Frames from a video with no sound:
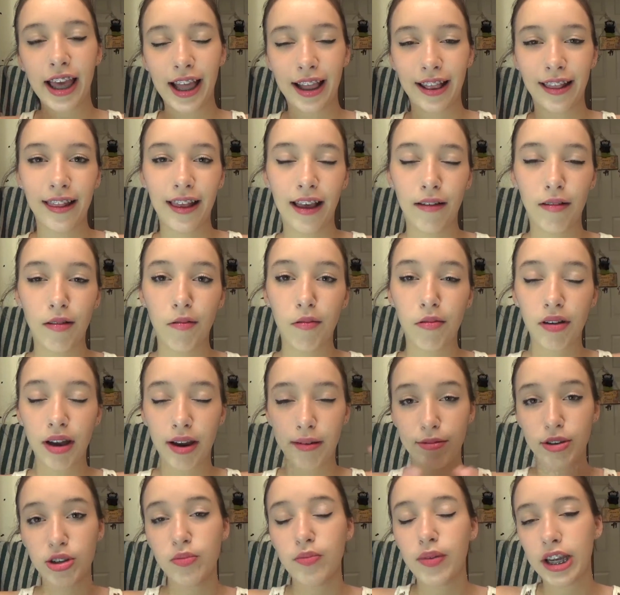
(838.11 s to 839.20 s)
and say
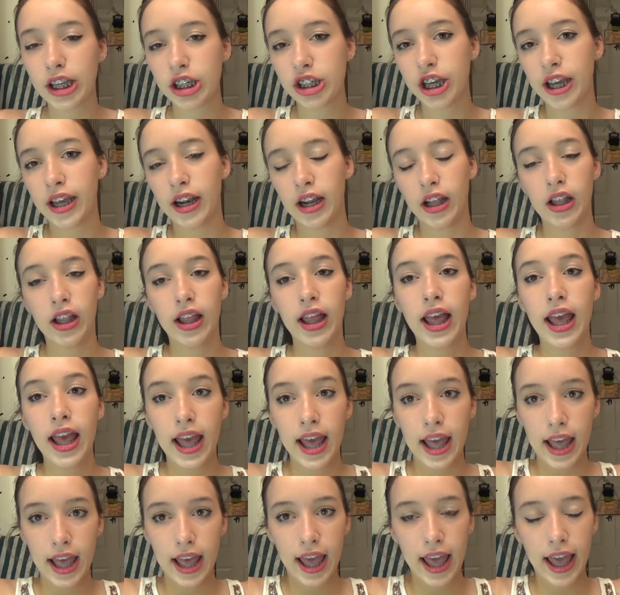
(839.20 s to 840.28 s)
subscribe to my channel,
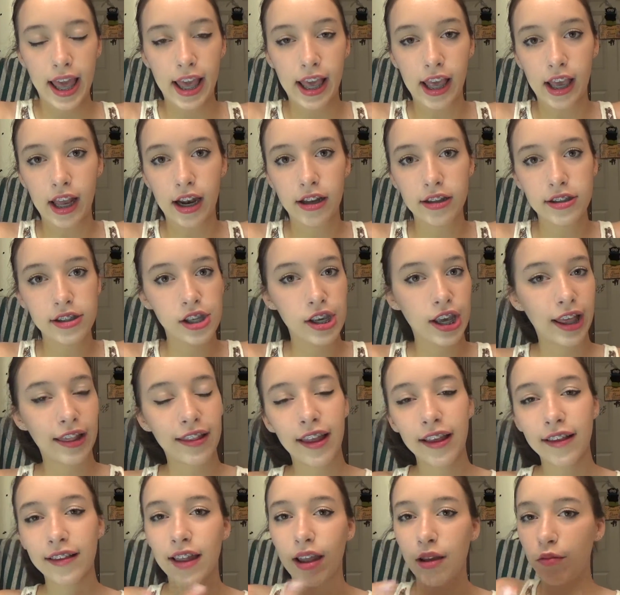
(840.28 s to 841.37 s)
and I'll see you guys
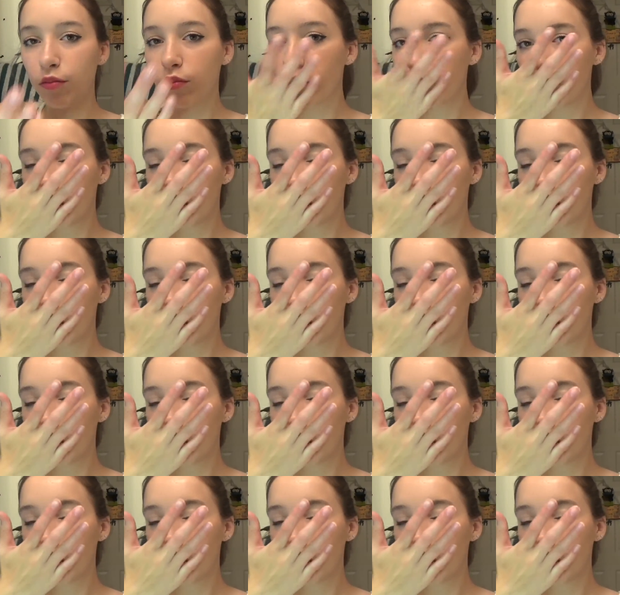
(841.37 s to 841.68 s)
next time.